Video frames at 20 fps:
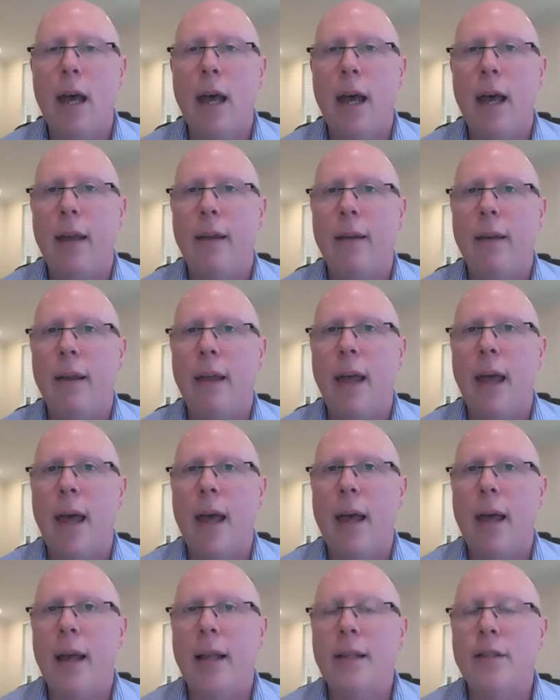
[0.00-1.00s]

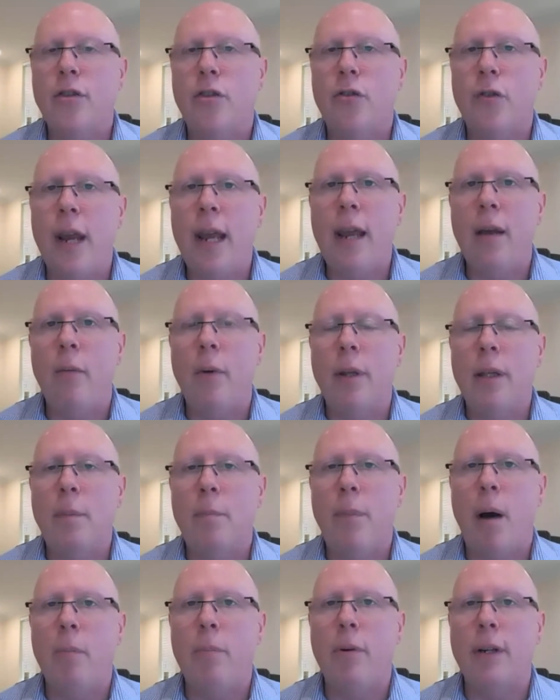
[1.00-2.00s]
It's great when the
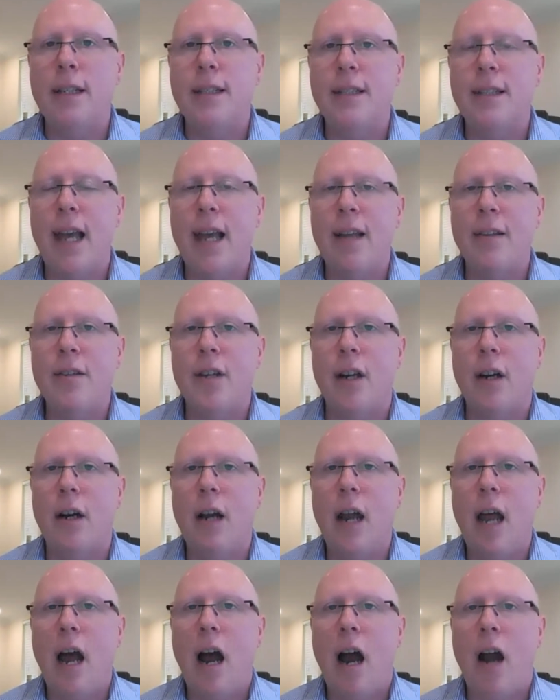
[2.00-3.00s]
public sector
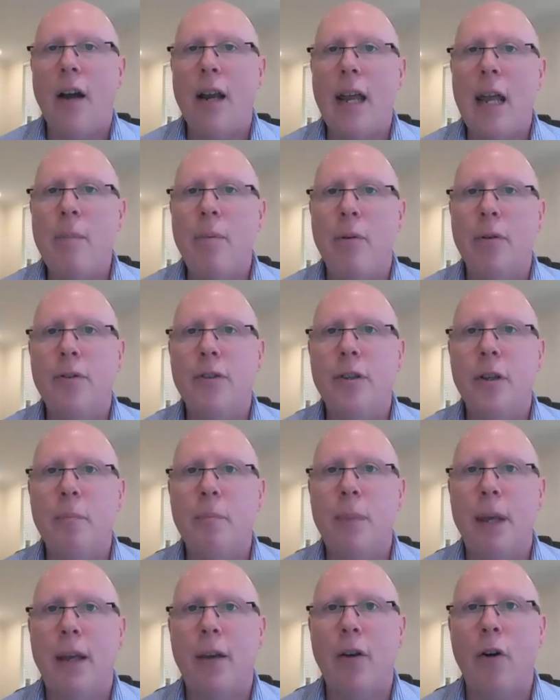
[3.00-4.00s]
are able to,
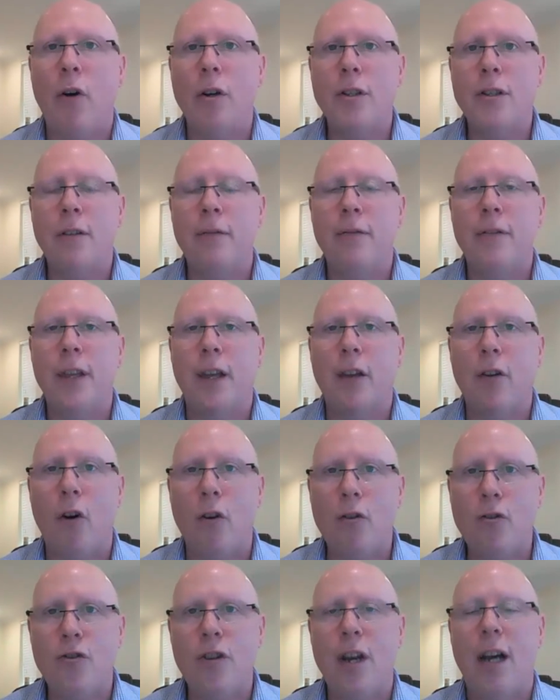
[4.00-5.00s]
because of the
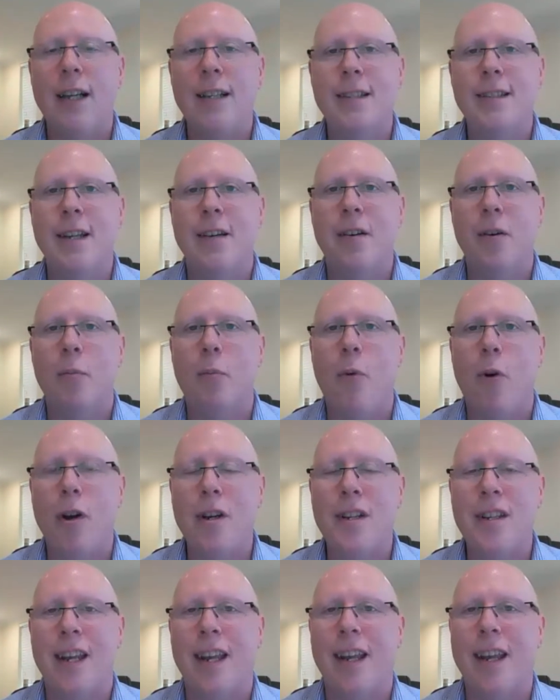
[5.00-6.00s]
contracts they're
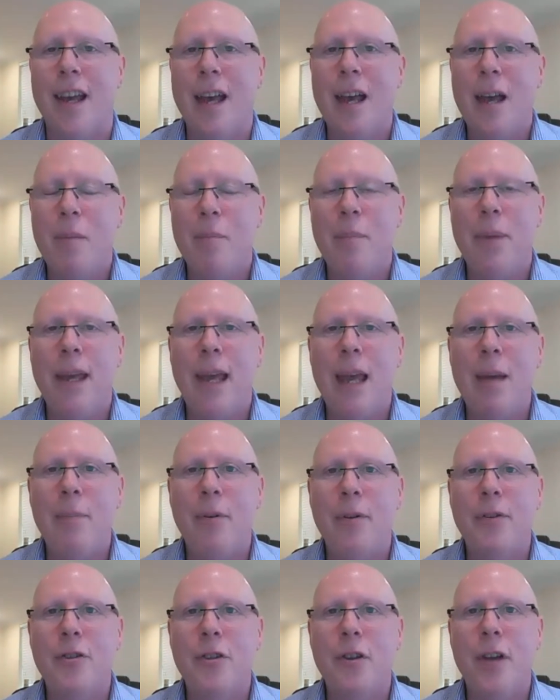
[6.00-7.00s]
awarding, be
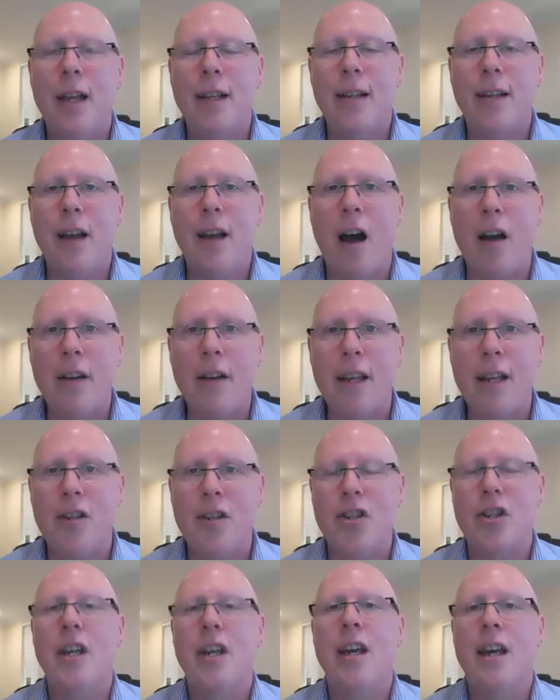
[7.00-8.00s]
able to
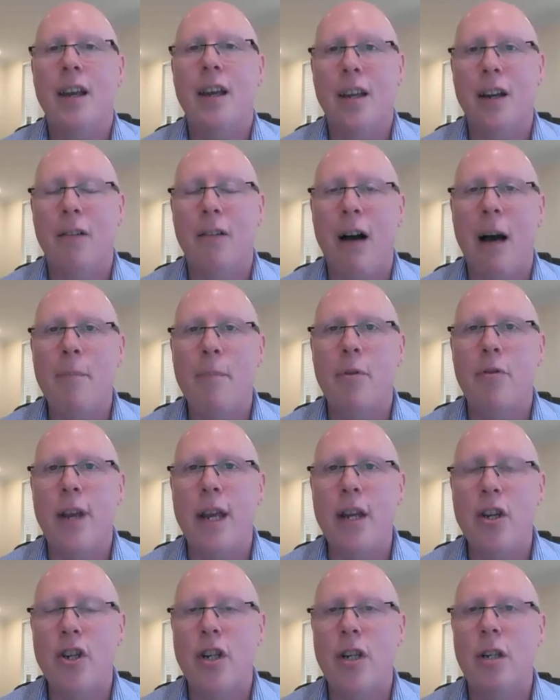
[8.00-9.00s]
encourage
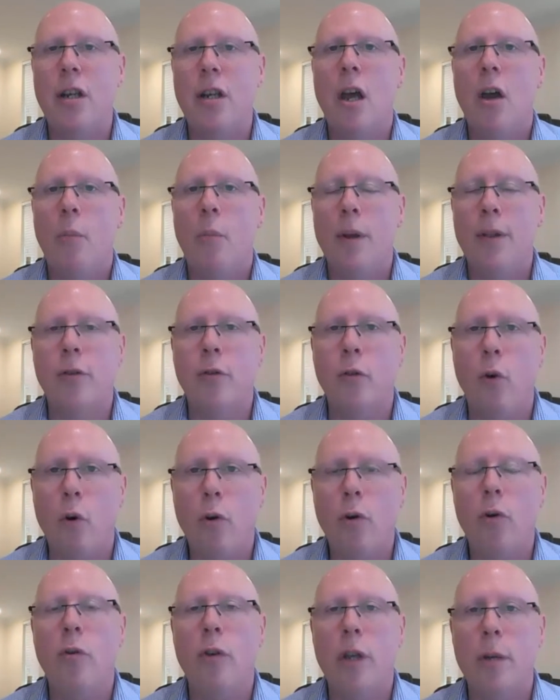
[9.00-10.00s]
collaboration with
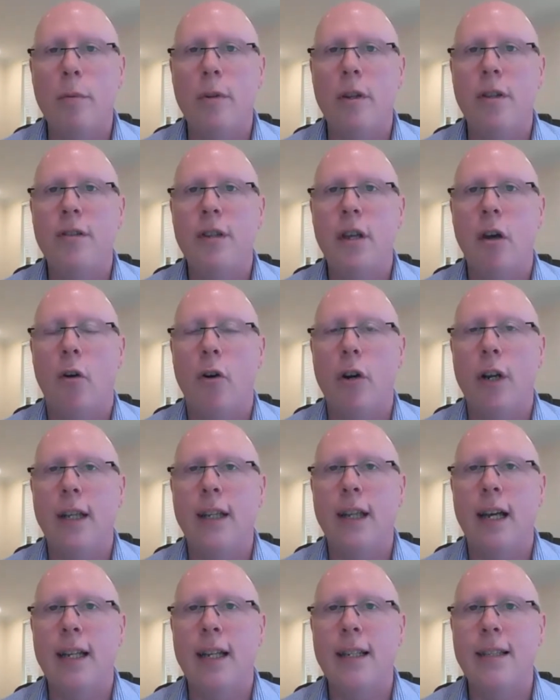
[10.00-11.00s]
local community
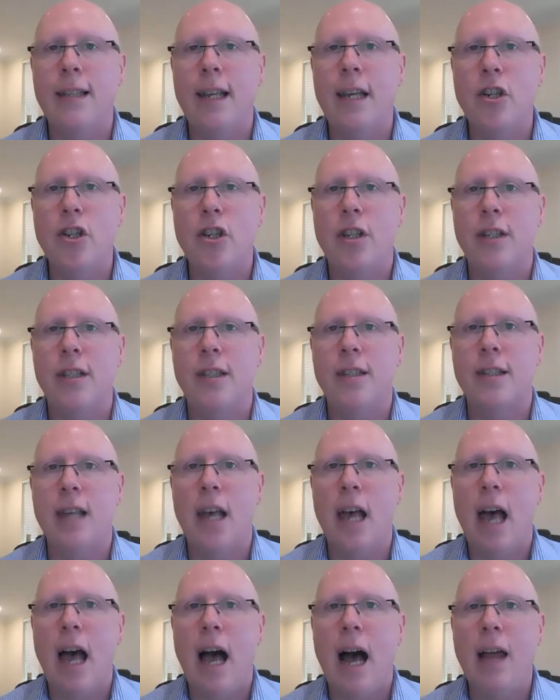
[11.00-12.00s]
organisations,
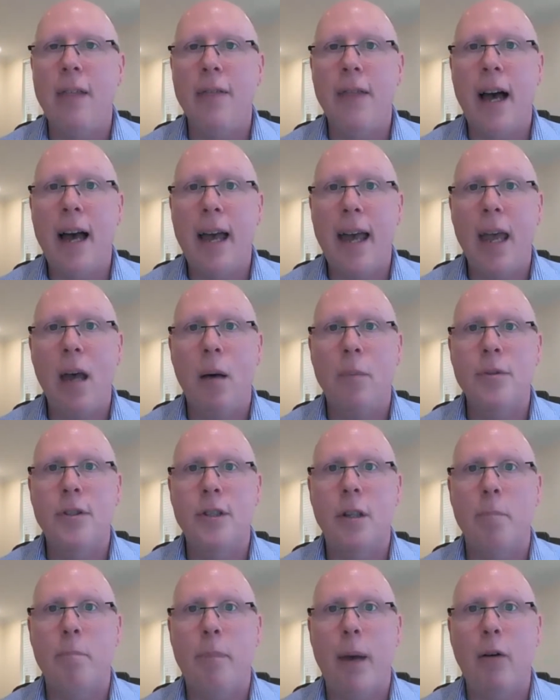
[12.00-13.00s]
and that helps
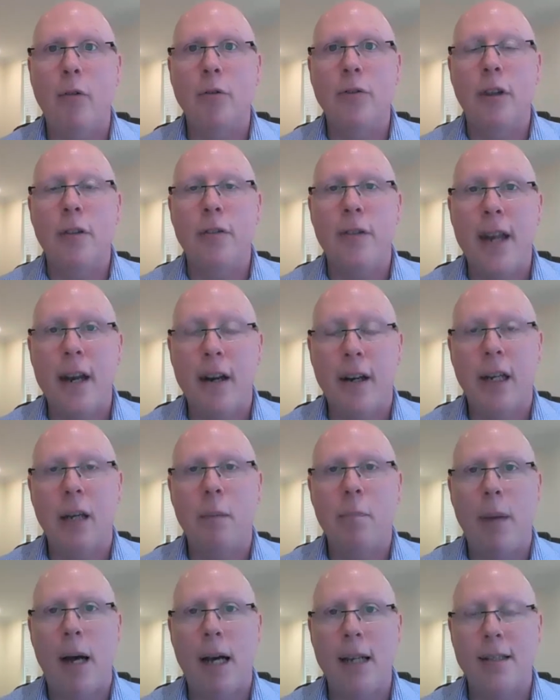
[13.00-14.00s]
to build their
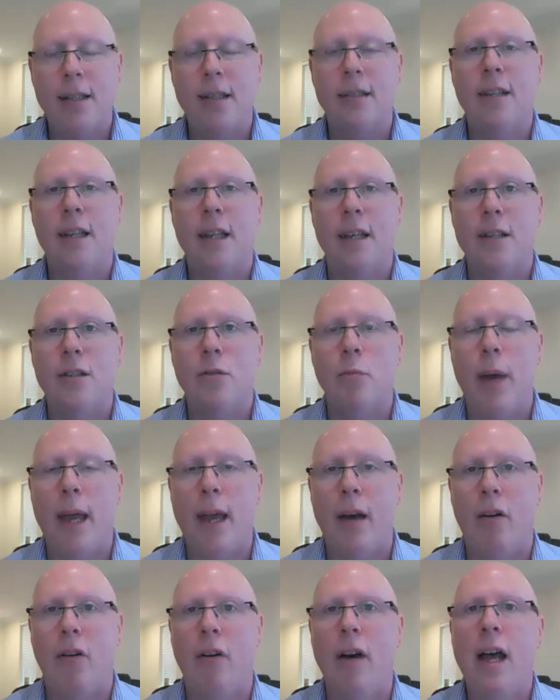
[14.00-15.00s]
capacity as
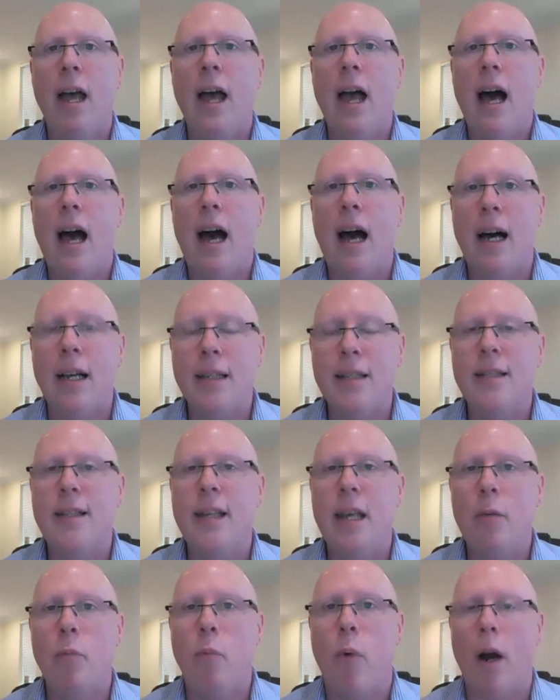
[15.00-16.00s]
well as
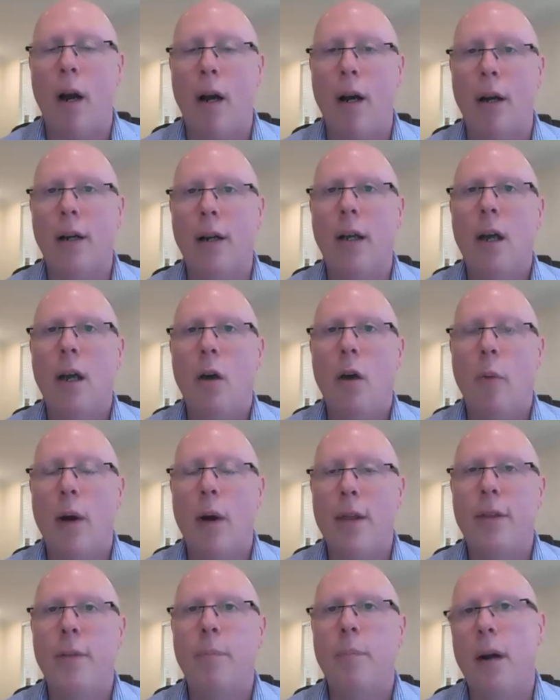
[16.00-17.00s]
they work
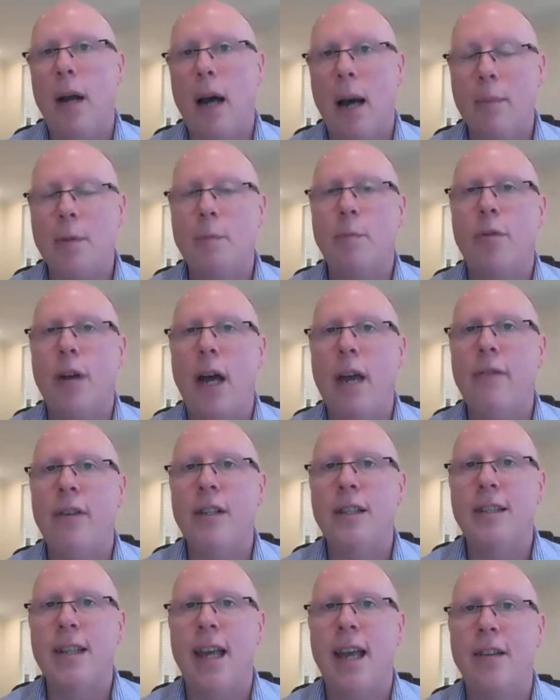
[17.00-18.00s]
with perhaps
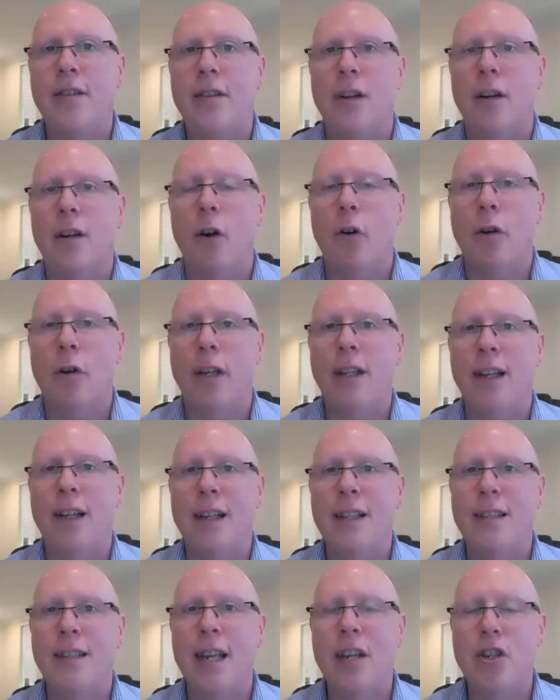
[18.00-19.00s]
private sector
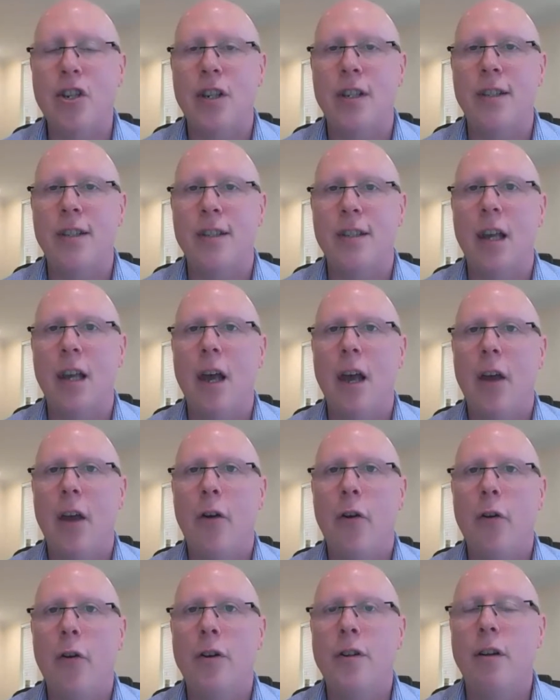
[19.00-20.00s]
organisations
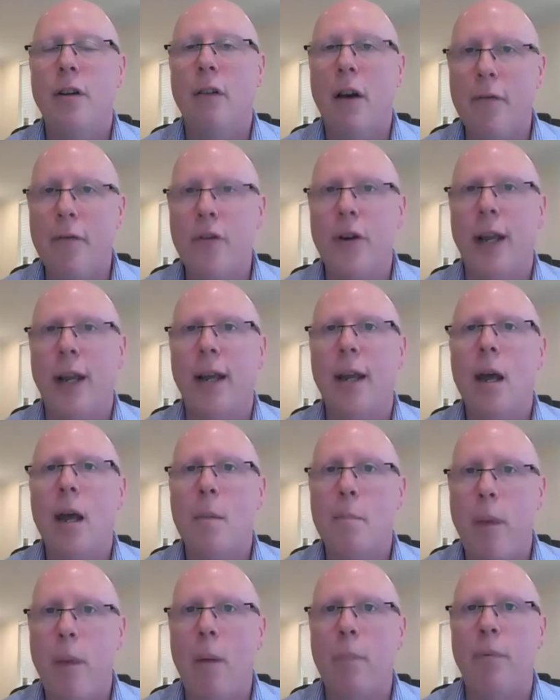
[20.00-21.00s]
who are delivering
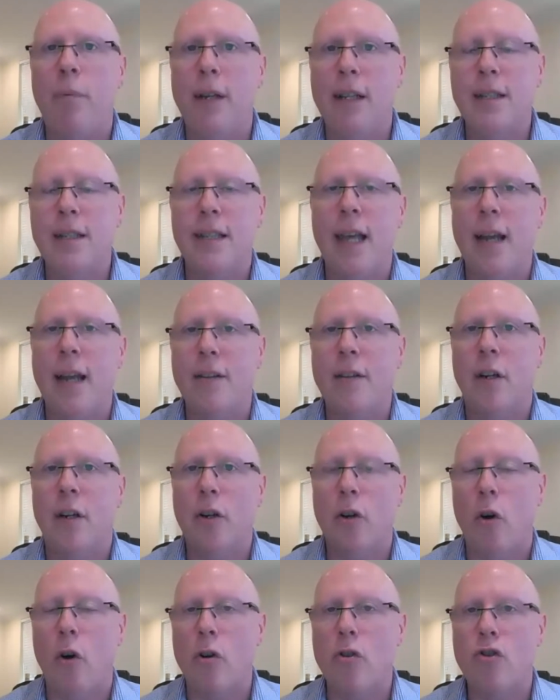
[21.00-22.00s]
public sector
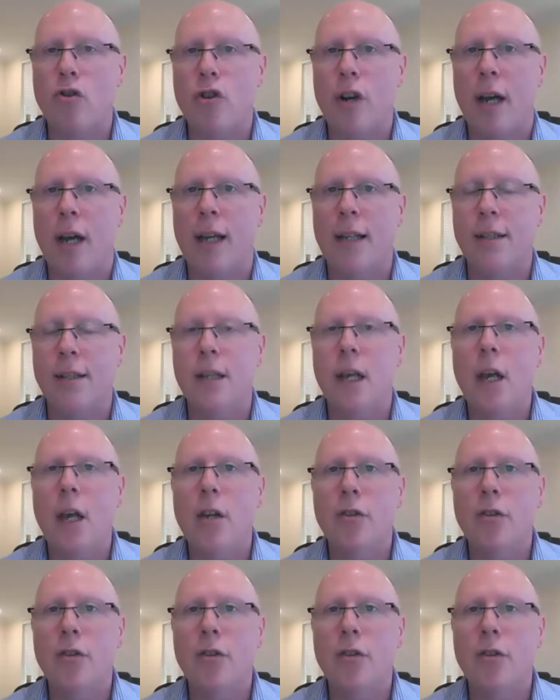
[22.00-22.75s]
contracts.